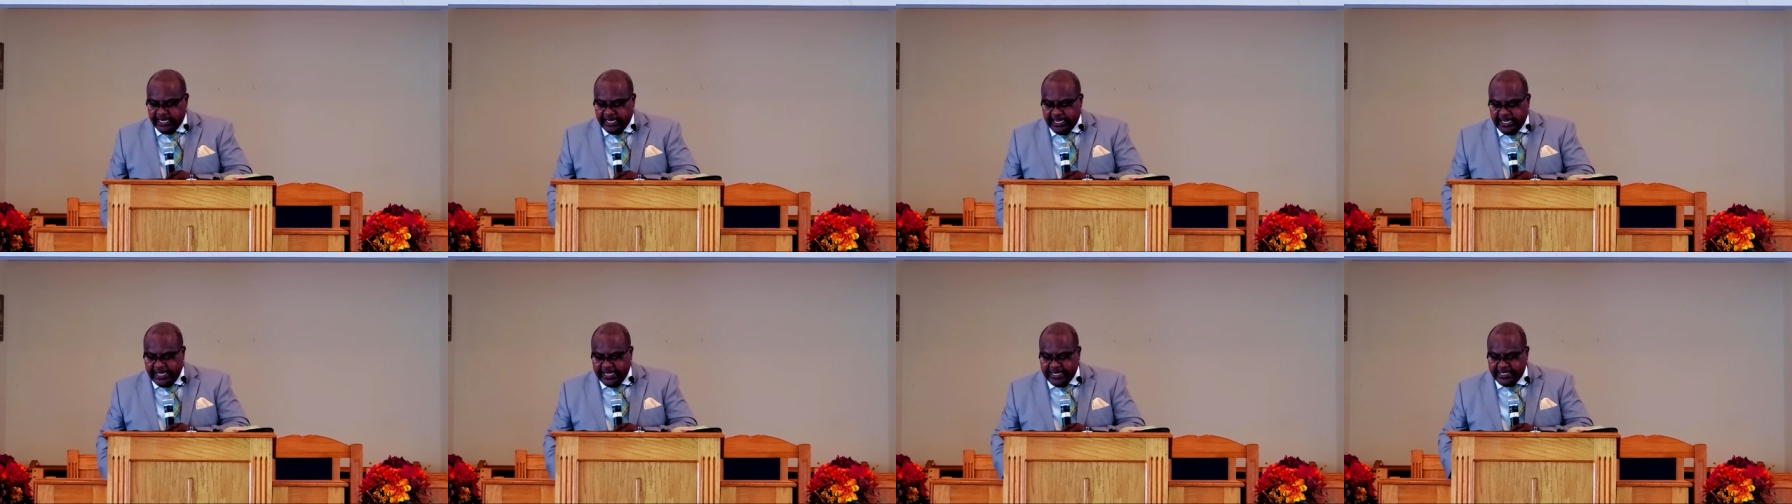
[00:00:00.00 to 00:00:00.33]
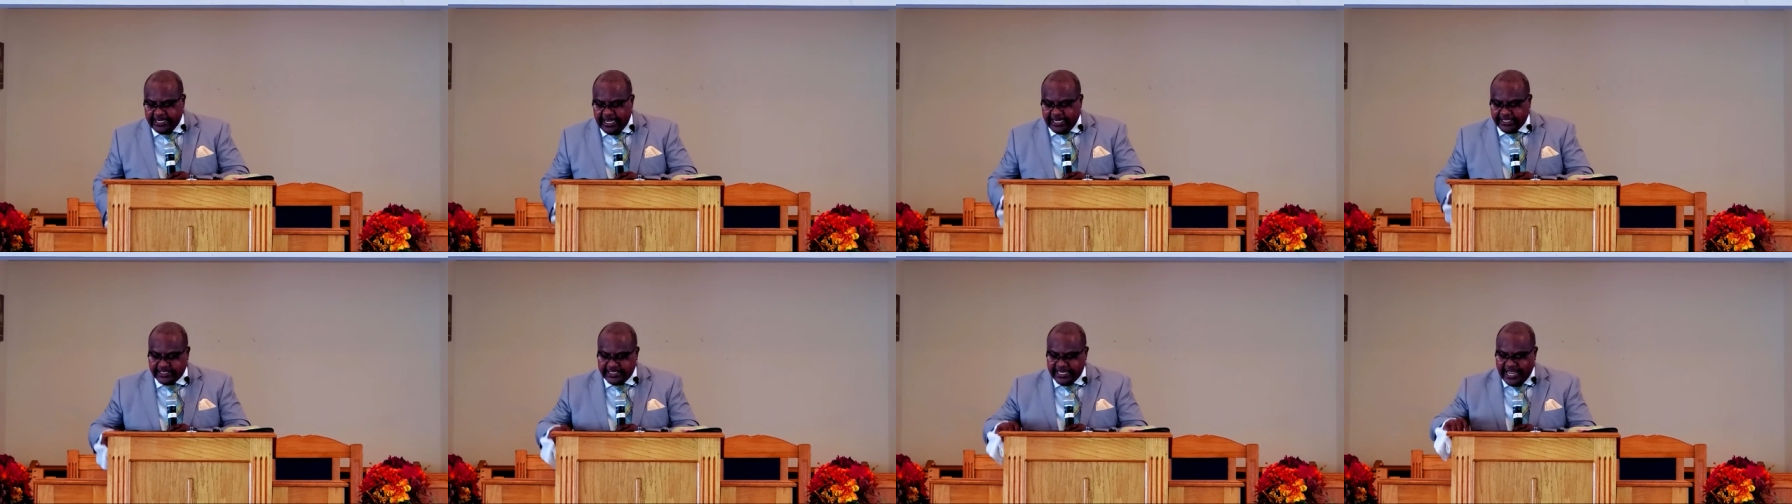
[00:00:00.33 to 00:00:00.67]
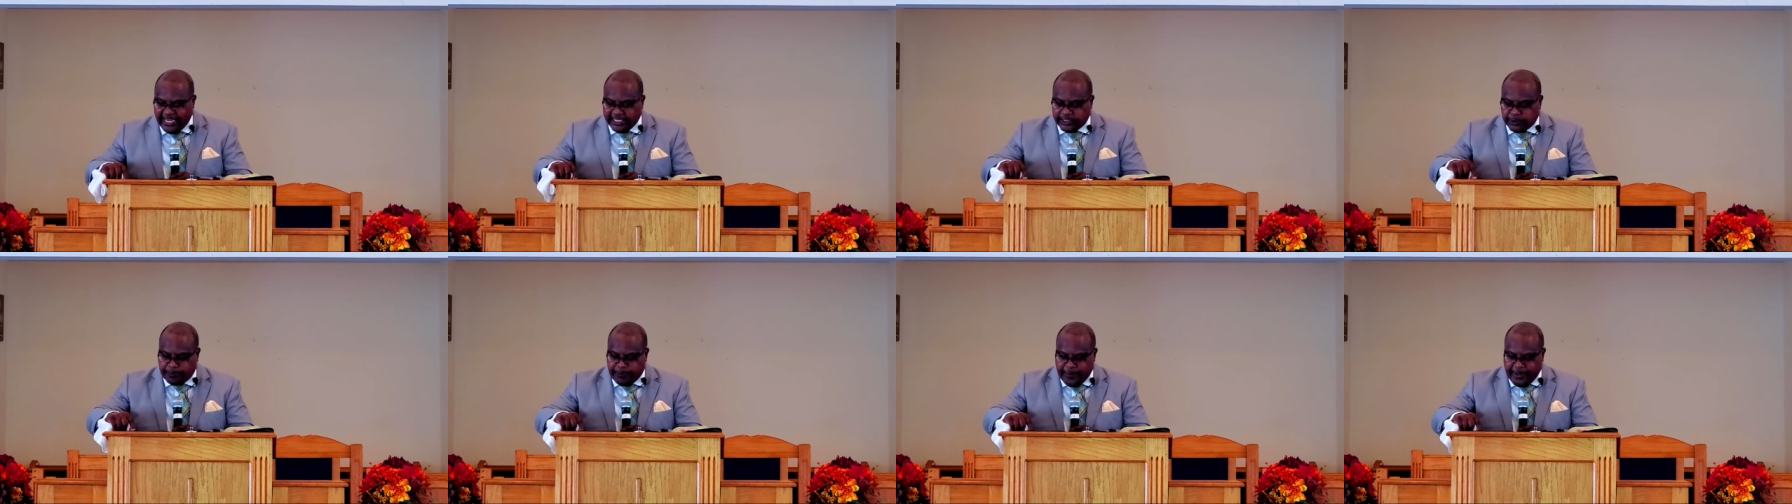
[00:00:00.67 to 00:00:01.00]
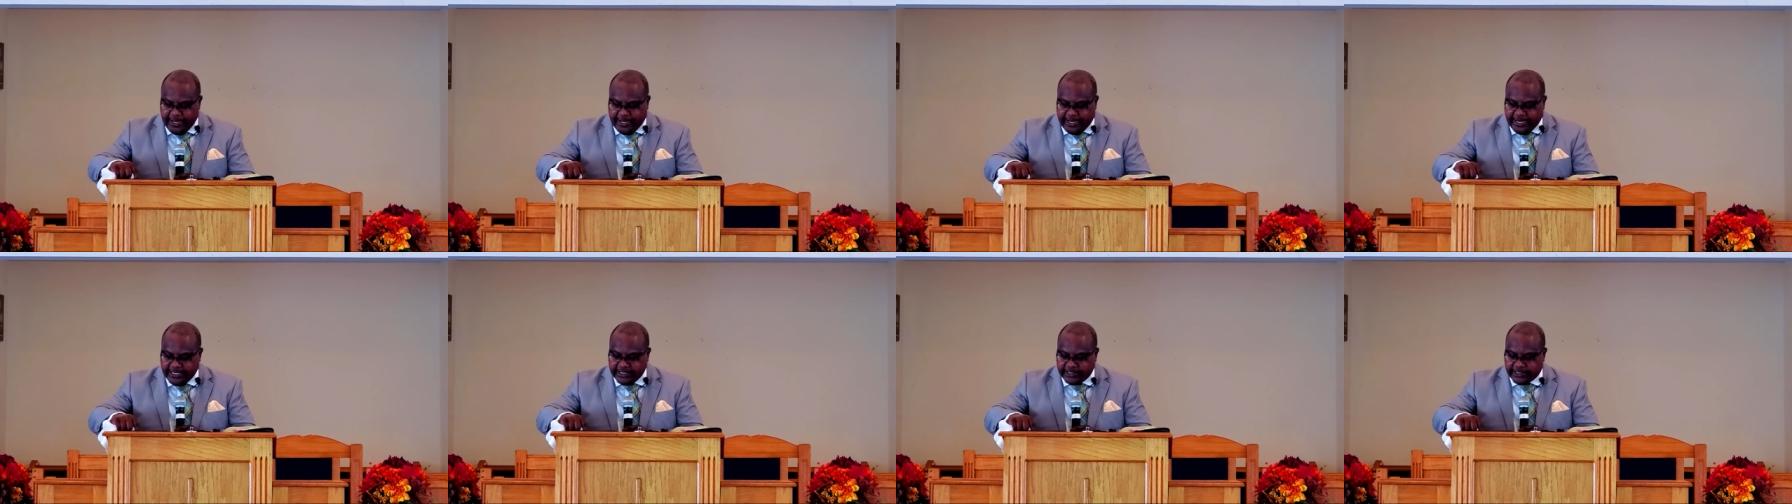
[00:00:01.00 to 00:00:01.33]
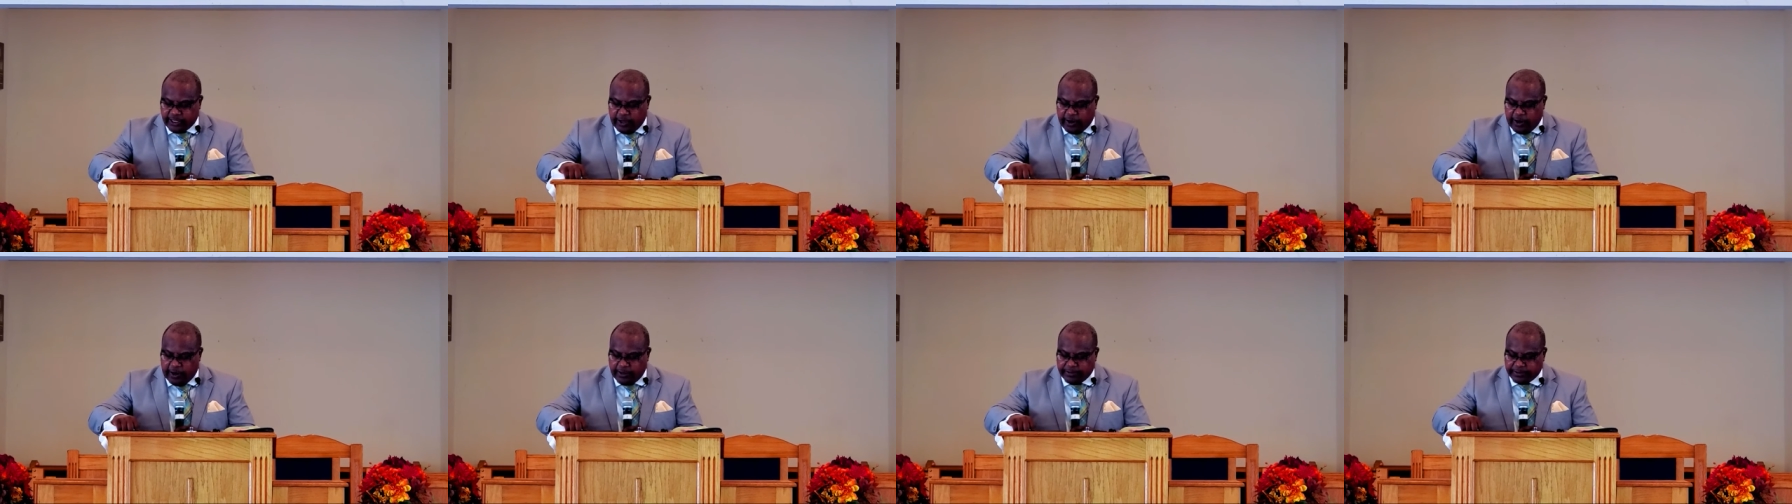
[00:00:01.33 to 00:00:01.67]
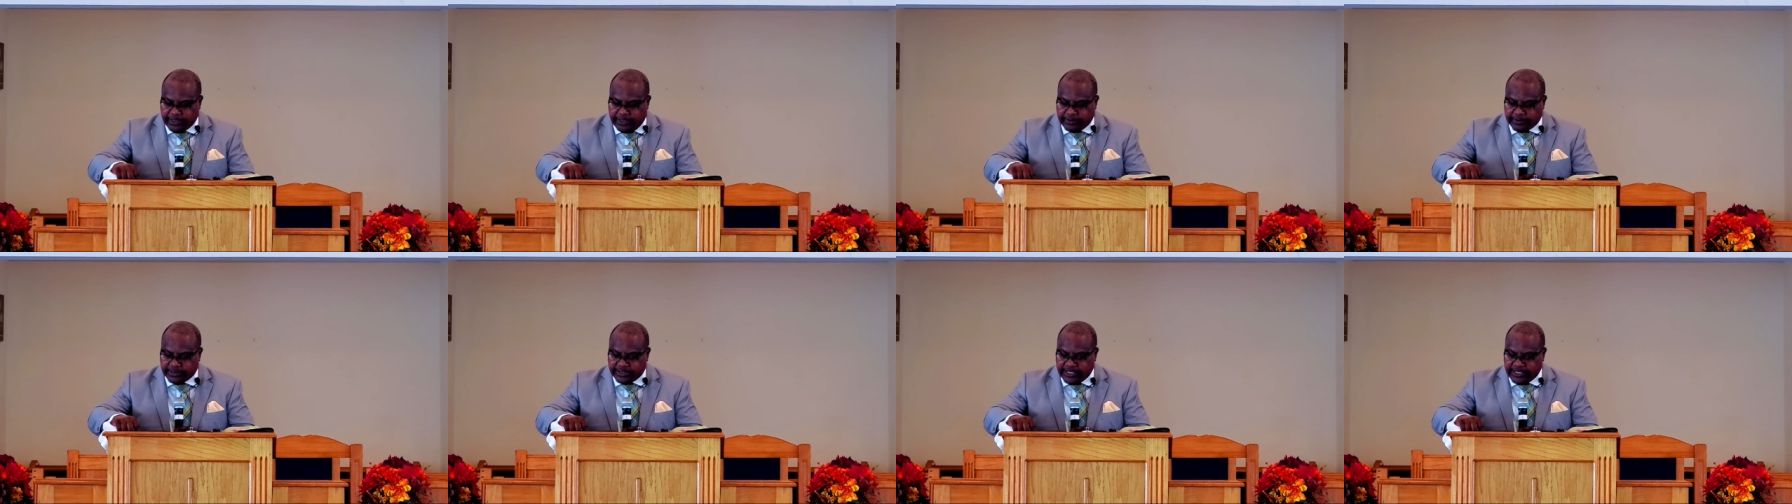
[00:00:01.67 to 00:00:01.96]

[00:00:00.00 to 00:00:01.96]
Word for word: he does not speak in terms of